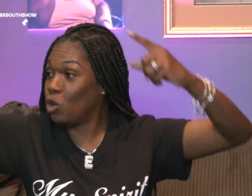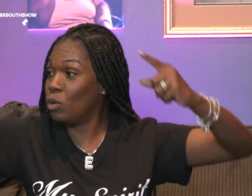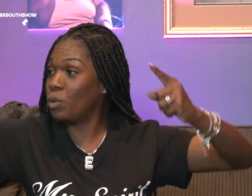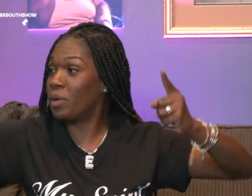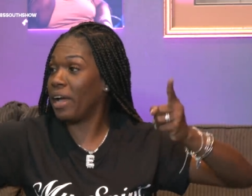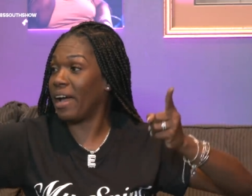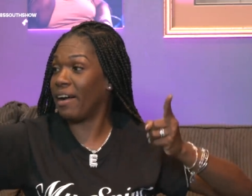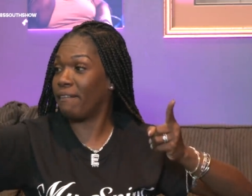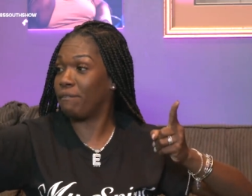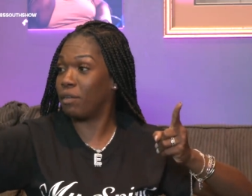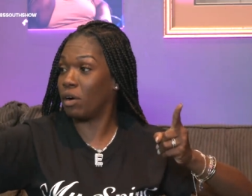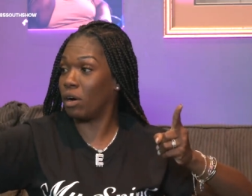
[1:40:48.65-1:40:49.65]
Who will we
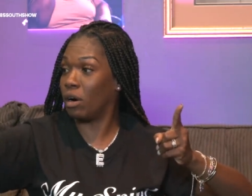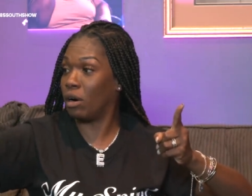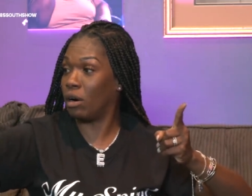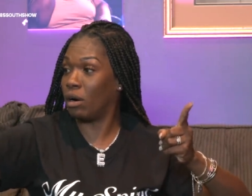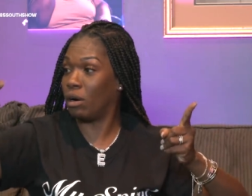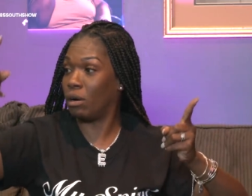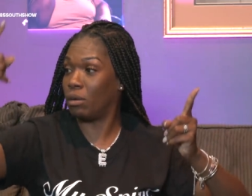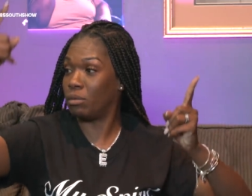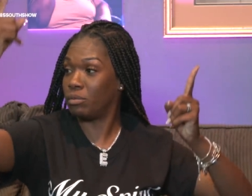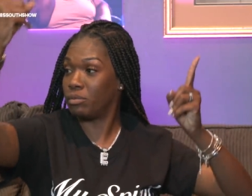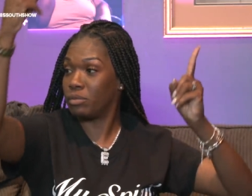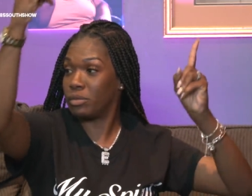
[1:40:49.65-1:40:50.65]
have for
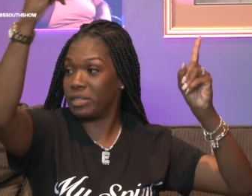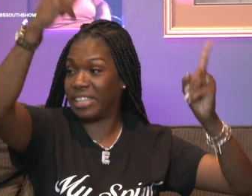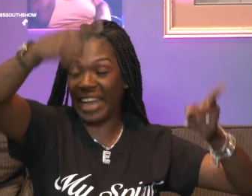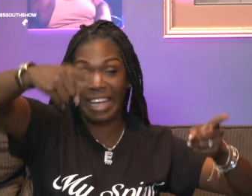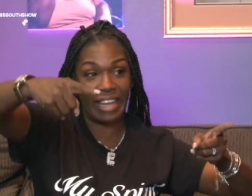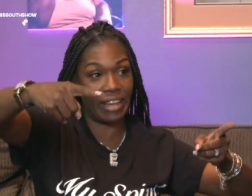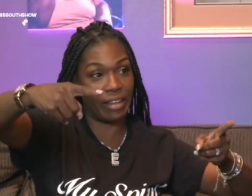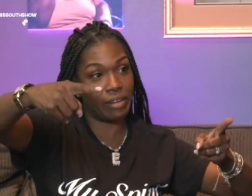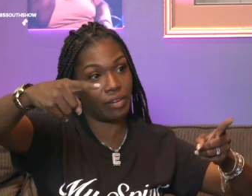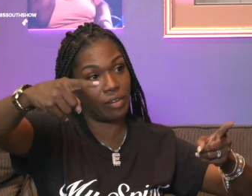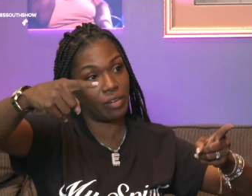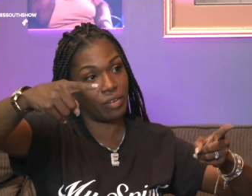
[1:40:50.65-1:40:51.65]
um Dan?